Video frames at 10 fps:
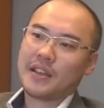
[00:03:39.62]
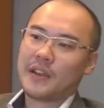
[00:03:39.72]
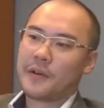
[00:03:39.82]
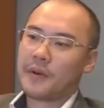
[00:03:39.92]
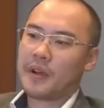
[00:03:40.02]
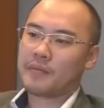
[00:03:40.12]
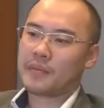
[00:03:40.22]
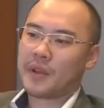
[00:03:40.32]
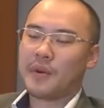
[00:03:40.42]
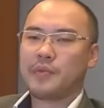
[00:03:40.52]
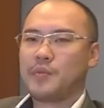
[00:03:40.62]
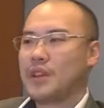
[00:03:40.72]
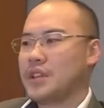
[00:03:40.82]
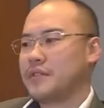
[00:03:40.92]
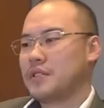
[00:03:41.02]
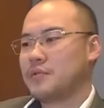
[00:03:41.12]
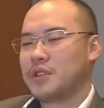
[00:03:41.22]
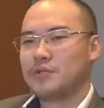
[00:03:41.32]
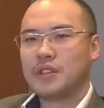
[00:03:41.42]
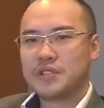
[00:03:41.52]
Like what we believe,
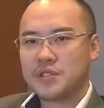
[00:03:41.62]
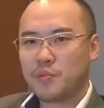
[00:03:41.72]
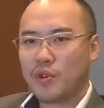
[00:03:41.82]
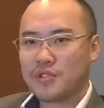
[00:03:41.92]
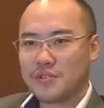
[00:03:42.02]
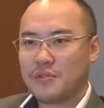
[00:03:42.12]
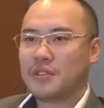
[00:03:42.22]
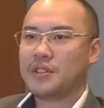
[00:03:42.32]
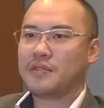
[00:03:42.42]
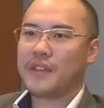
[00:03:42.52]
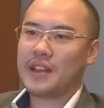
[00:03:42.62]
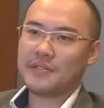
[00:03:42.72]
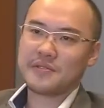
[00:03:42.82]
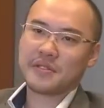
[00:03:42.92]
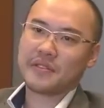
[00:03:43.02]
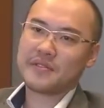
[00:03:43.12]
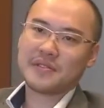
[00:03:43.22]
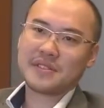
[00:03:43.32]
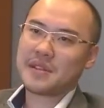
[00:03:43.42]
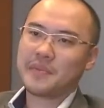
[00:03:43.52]
when you learn sports, you learn the values of
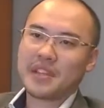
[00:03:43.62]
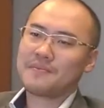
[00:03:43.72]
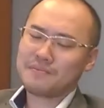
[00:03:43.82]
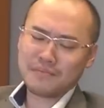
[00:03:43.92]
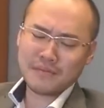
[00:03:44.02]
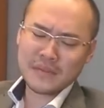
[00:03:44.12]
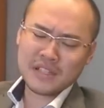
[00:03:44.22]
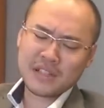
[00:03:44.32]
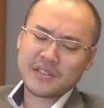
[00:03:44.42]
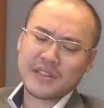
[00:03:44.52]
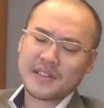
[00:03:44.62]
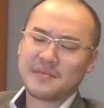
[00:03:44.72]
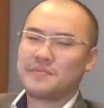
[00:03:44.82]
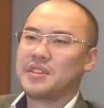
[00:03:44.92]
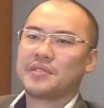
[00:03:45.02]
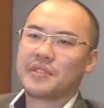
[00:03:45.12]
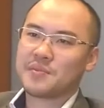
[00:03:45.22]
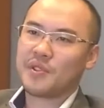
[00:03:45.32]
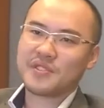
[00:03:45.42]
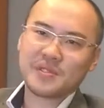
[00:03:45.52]
something, such as being
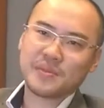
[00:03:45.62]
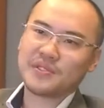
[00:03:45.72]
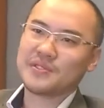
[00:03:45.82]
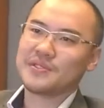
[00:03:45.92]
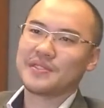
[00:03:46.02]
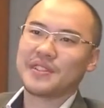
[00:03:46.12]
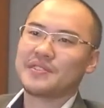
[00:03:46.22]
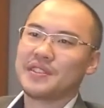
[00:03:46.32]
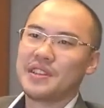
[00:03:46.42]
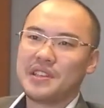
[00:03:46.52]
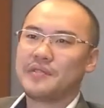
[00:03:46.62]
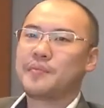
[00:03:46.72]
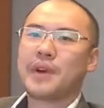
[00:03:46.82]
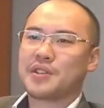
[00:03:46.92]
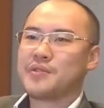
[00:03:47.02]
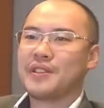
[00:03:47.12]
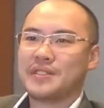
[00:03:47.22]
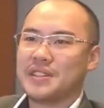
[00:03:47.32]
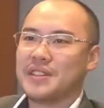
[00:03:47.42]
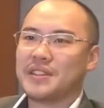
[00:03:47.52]
responsible, even
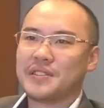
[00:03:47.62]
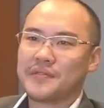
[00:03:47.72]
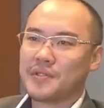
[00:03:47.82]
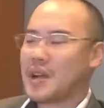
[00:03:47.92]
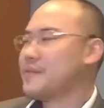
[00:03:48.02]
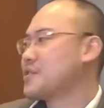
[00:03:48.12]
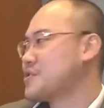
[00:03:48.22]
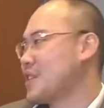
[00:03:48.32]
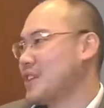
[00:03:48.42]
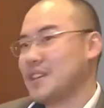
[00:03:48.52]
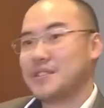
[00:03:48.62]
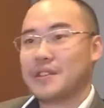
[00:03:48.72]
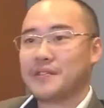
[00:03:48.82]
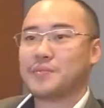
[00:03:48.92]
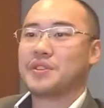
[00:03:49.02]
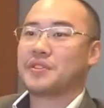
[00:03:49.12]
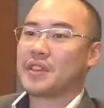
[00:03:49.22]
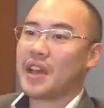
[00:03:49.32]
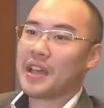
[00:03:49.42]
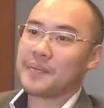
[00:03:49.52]
punctuality. If you come for training, you have to be on
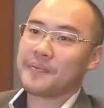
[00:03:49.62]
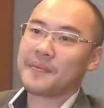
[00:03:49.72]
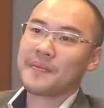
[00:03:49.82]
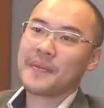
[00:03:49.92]
time.